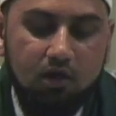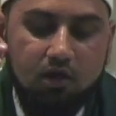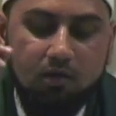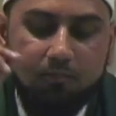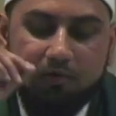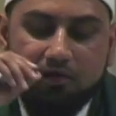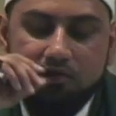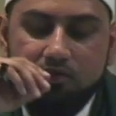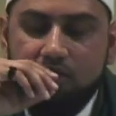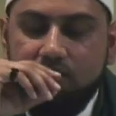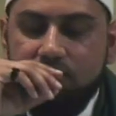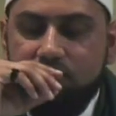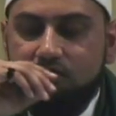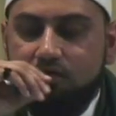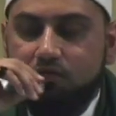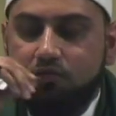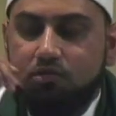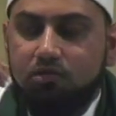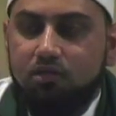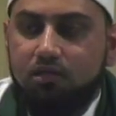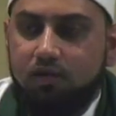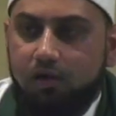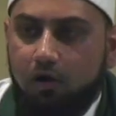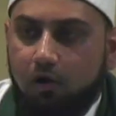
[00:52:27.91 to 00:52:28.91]
but in
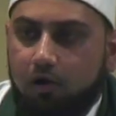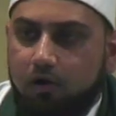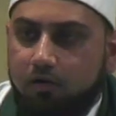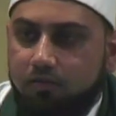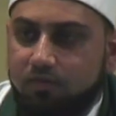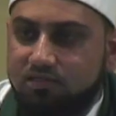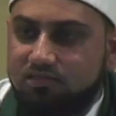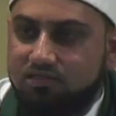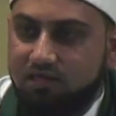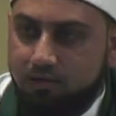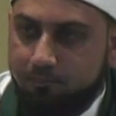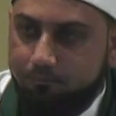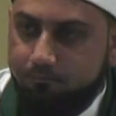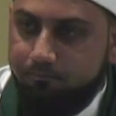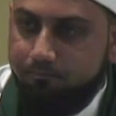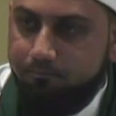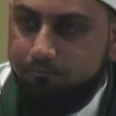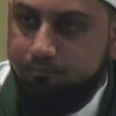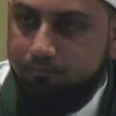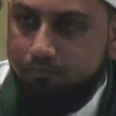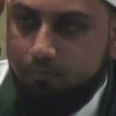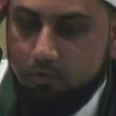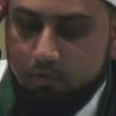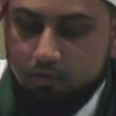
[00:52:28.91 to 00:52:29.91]
general they are the same.
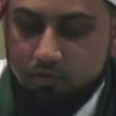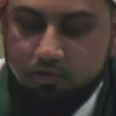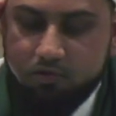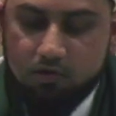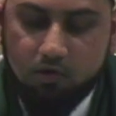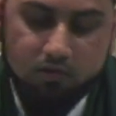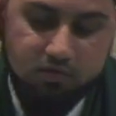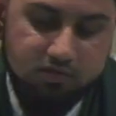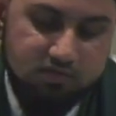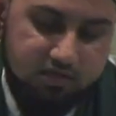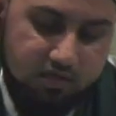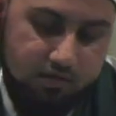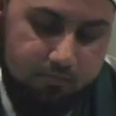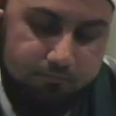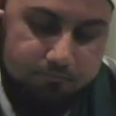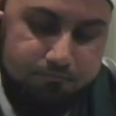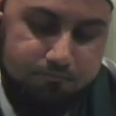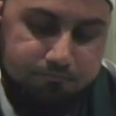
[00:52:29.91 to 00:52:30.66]
They are the same.